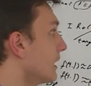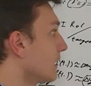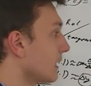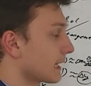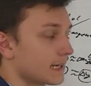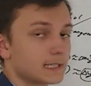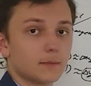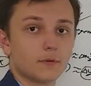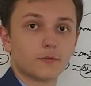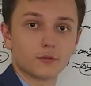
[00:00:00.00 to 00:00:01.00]
And like I
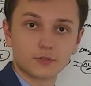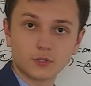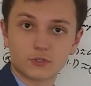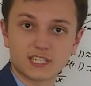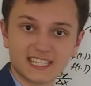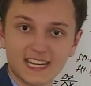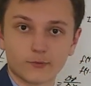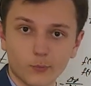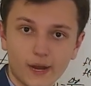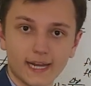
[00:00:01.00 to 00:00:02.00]
said before, there's no
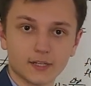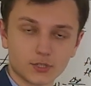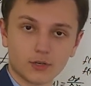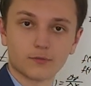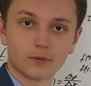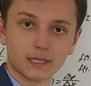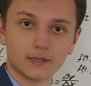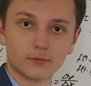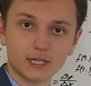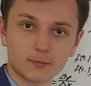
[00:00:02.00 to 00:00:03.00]
set way to solve
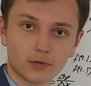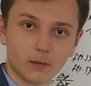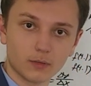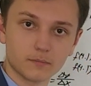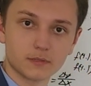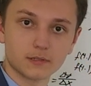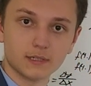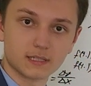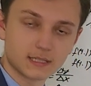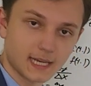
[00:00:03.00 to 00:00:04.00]
related rates problems.
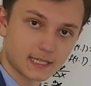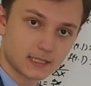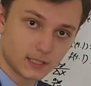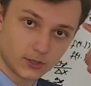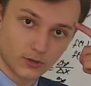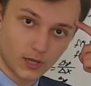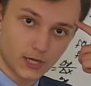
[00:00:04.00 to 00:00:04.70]
It's testing your